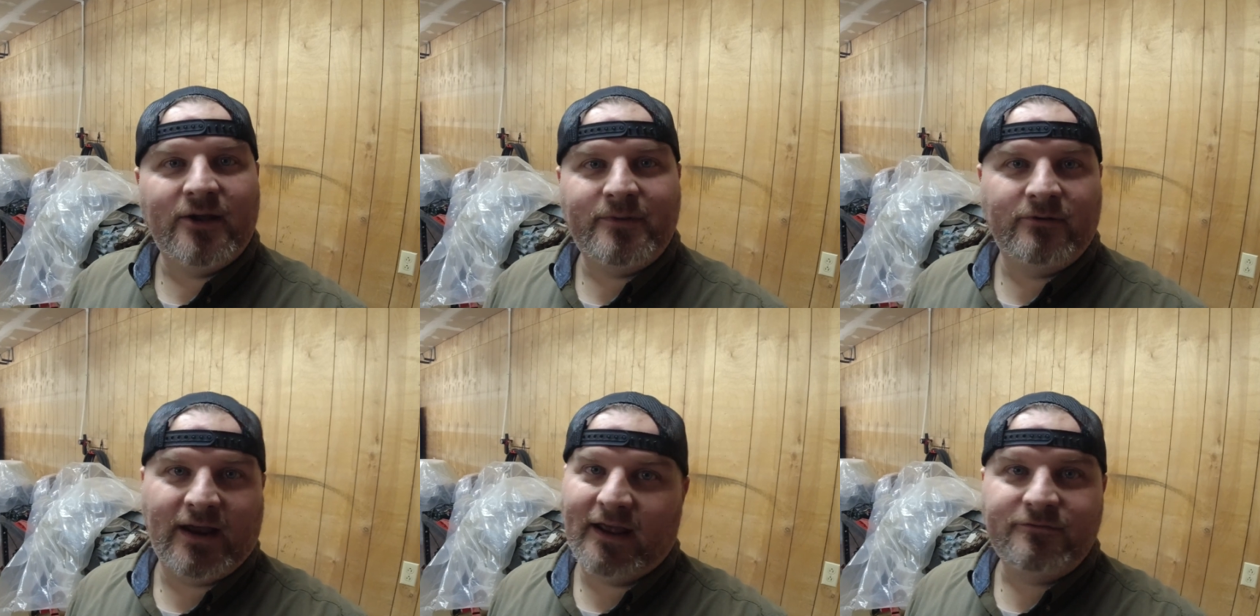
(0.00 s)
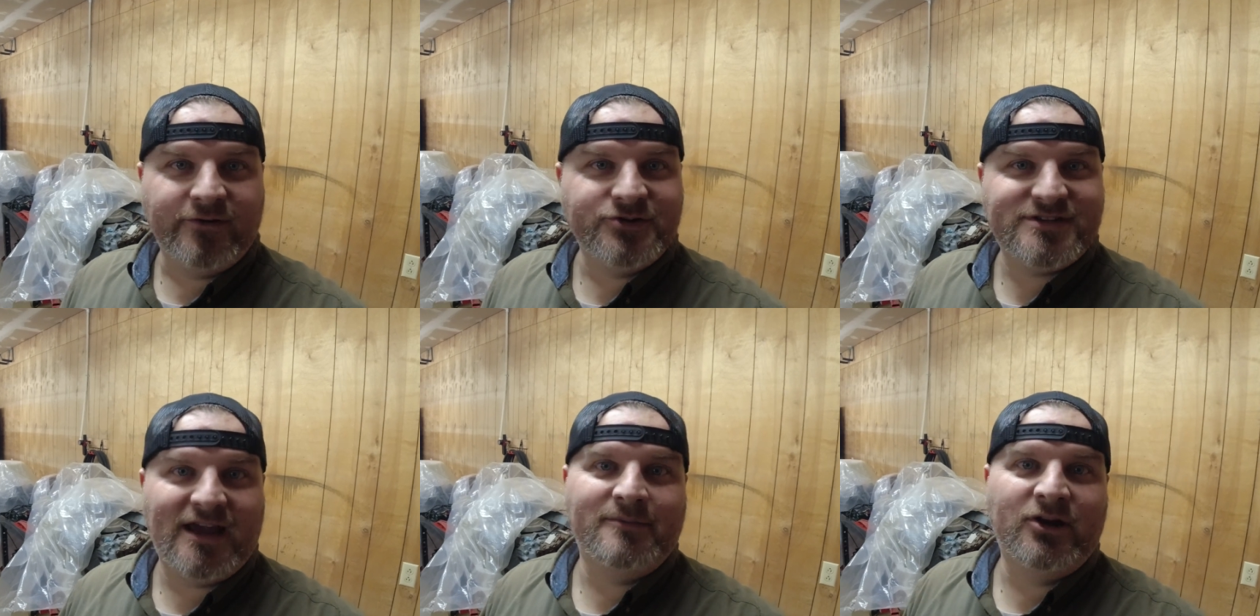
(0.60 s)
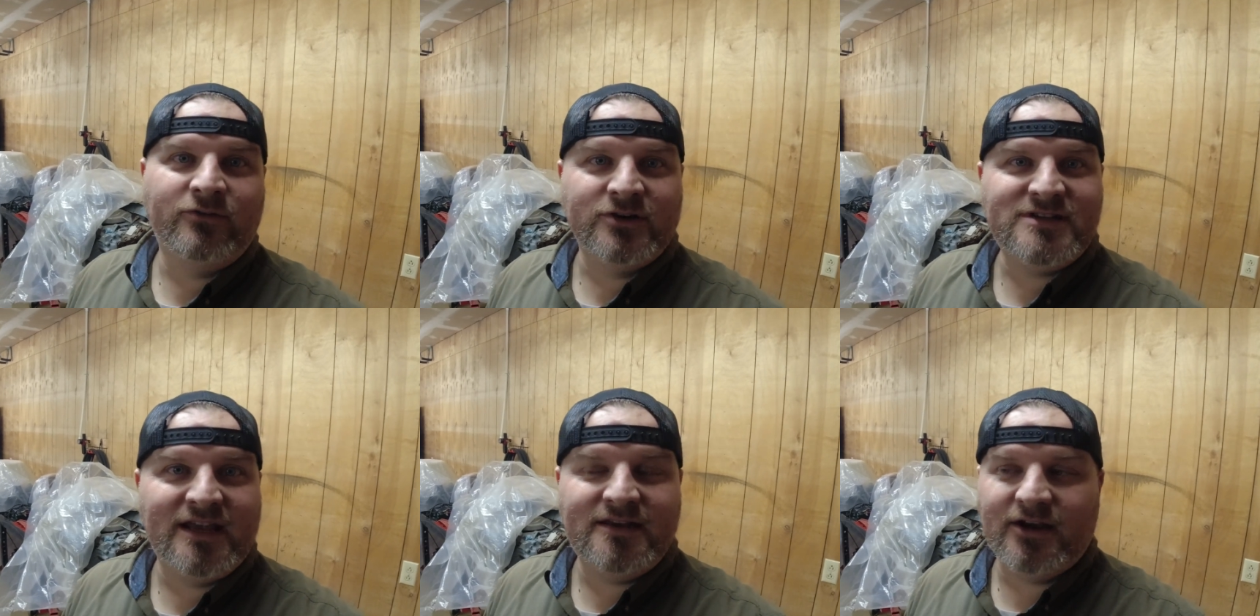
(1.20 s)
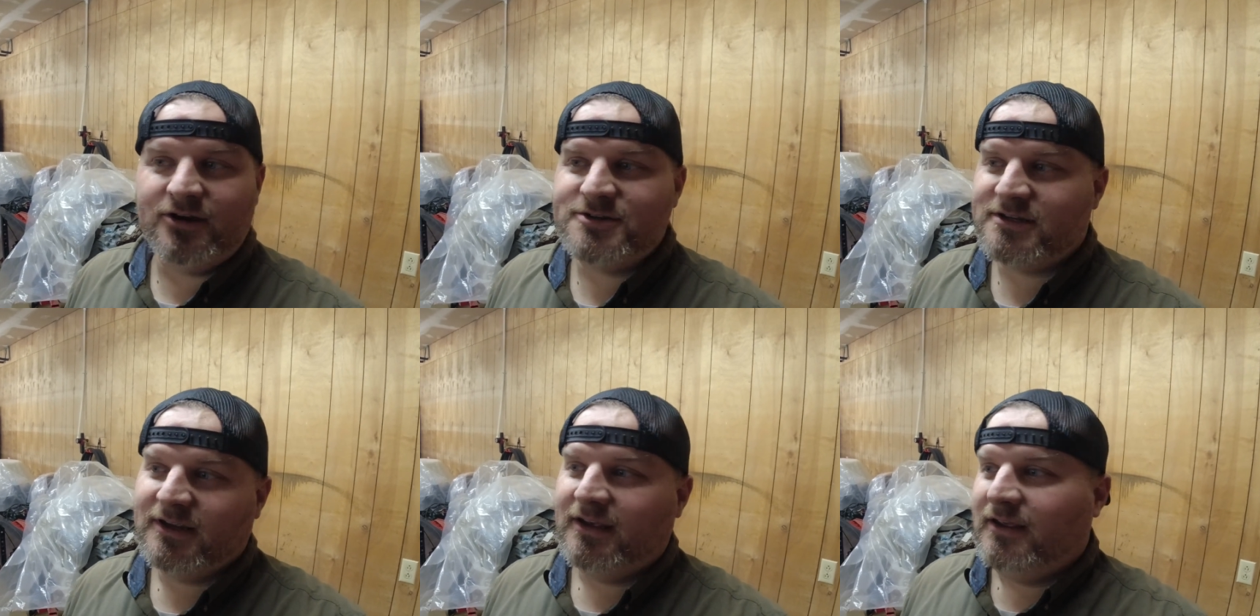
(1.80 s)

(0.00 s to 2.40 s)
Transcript: up and ran, first time in over 10 years.